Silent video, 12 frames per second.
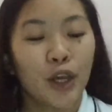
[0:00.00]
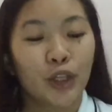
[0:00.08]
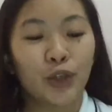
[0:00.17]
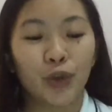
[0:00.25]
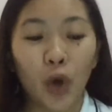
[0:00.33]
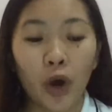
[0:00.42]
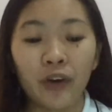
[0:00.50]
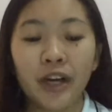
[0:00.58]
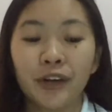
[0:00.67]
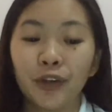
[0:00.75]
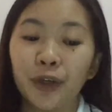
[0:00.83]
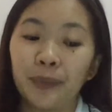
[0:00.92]

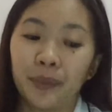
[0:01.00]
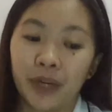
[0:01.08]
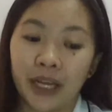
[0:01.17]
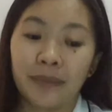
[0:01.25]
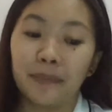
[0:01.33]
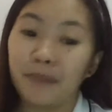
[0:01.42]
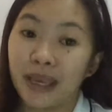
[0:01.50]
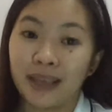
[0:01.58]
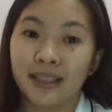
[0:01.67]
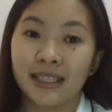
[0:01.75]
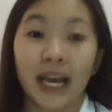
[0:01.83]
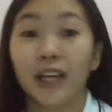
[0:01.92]
Scoring rubric
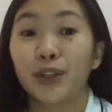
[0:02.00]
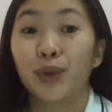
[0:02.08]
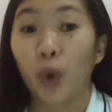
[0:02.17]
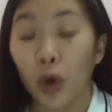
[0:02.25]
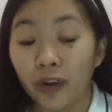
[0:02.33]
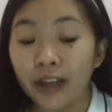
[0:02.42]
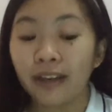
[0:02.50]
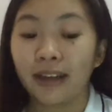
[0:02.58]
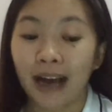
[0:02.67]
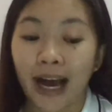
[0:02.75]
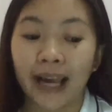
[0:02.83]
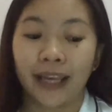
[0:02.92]
means a scoring
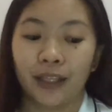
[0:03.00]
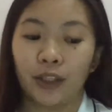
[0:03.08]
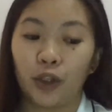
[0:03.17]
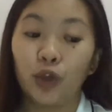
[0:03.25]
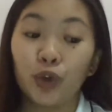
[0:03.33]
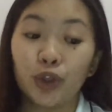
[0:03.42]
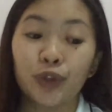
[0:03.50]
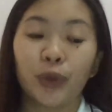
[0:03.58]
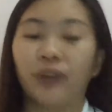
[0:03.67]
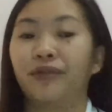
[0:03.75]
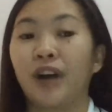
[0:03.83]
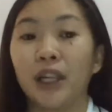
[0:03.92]
guide used
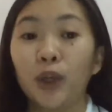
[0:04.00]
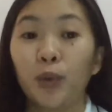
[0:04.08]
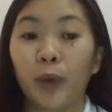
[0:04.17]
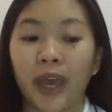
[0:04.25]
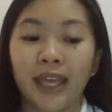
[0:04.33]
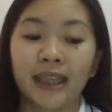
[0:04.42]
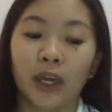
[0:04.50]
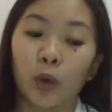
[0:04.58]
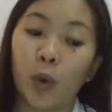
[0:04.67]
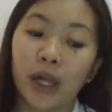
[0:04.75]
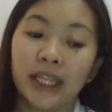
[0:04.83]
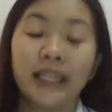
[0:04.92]
to evaluate the
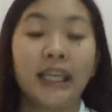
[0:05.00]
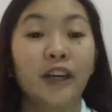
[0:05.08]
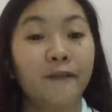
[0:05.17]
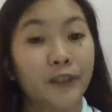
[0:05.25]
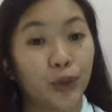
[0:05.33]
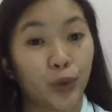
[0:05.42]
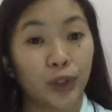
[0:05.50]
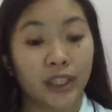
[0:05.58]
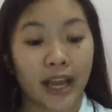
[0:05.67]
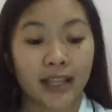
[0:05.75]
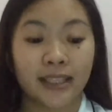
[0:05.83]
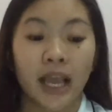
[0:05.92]
quality of
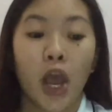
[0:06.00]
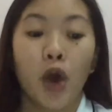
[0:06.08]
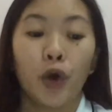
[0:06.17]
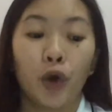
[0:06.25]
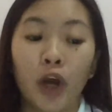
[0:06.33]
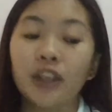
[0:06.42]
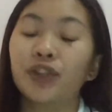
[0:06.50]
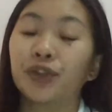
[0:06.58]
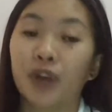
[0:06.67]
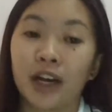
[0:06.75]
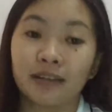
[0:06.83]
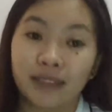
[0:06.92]
students'
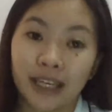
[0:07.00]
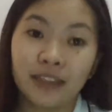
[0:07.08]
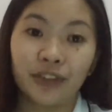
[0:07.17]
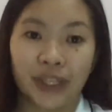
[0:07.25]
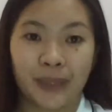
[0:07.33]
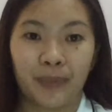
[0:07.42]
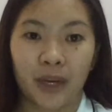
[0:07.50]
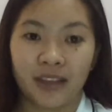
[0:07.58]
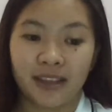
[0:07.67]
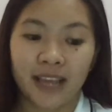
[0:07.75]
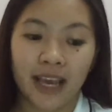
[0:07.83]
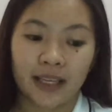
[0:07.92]
constructed
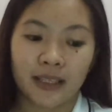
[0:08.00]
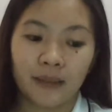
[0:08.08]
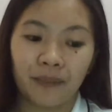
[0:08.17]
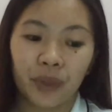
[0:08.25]
responses.